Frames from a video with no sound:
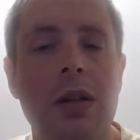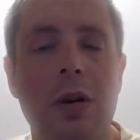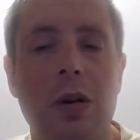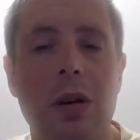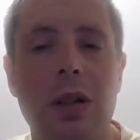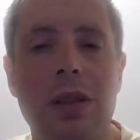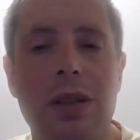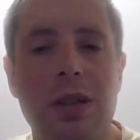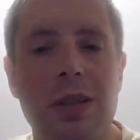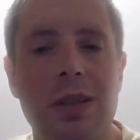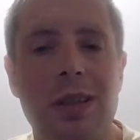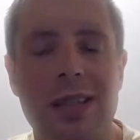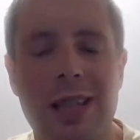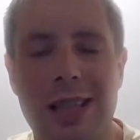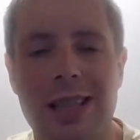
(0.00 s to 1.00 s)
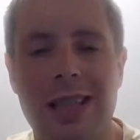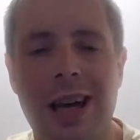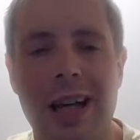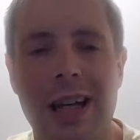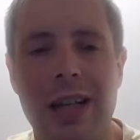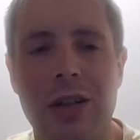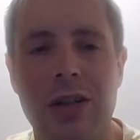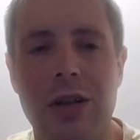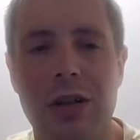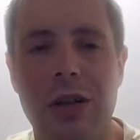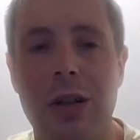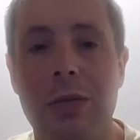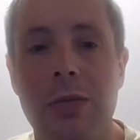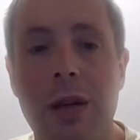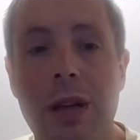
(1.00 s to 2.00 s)
going to do this exciting
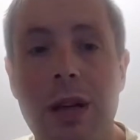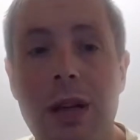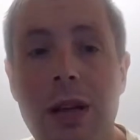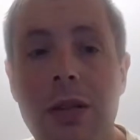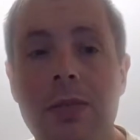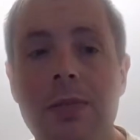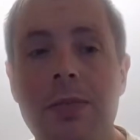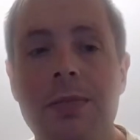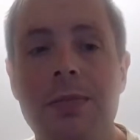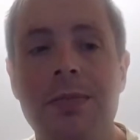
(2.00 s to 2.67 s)
journey with you.